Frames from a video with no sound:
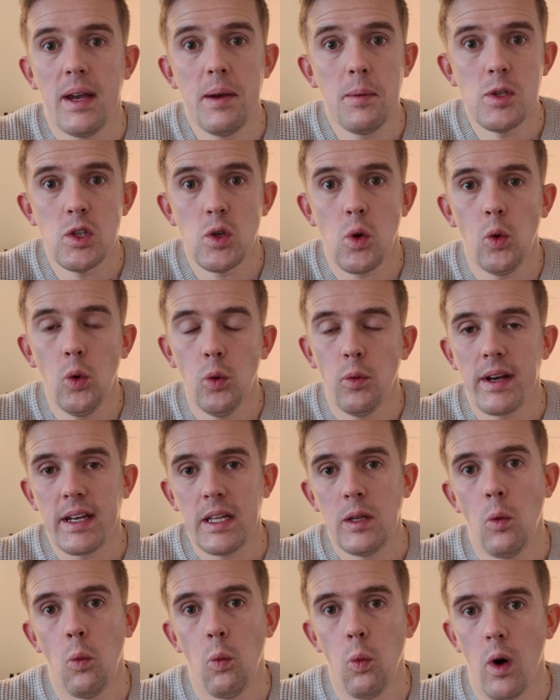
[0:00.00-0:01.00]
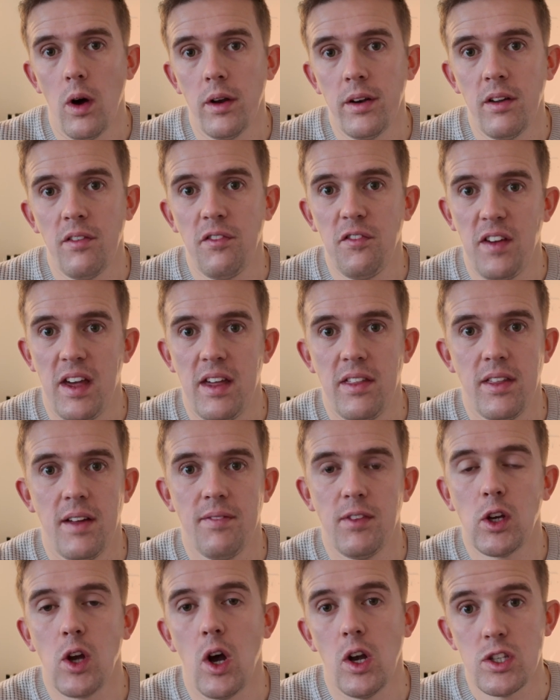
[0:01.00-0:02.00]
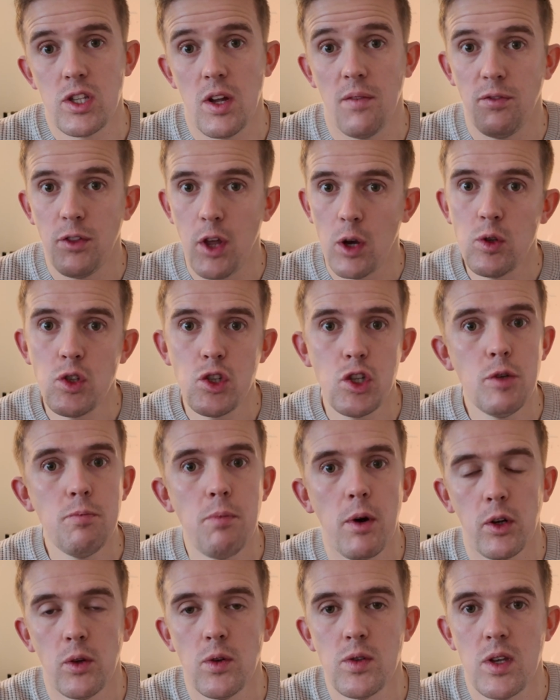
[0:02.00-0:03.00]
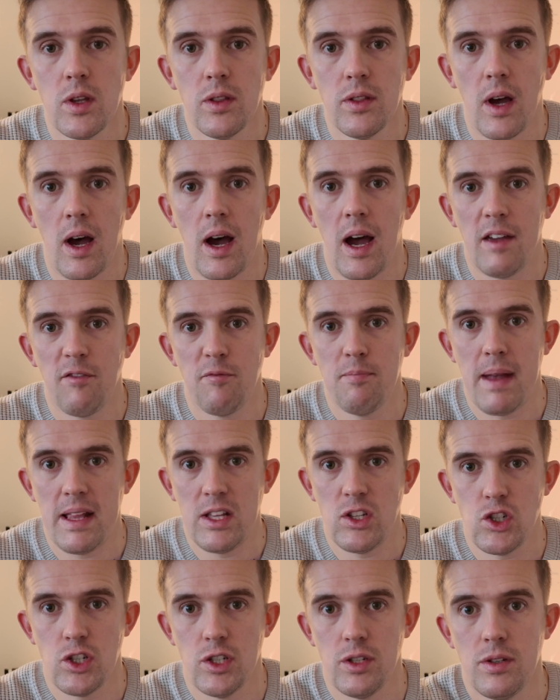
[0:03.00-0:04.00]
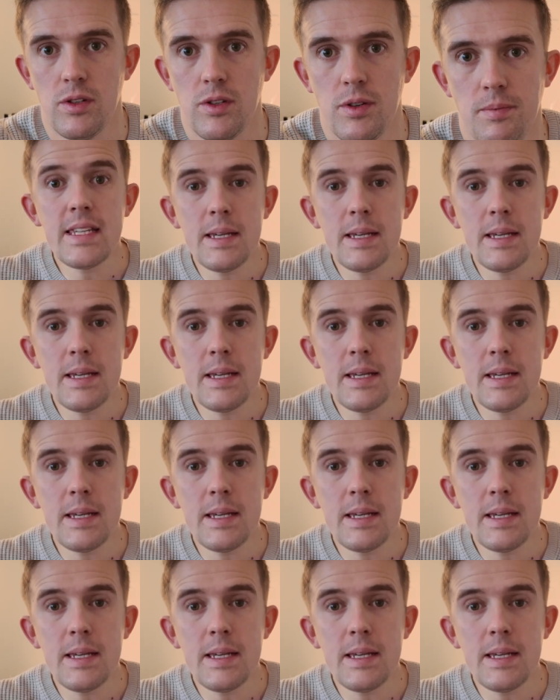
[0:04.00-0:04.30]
it was already 1/5 of the cost of those two models that I've mentioned.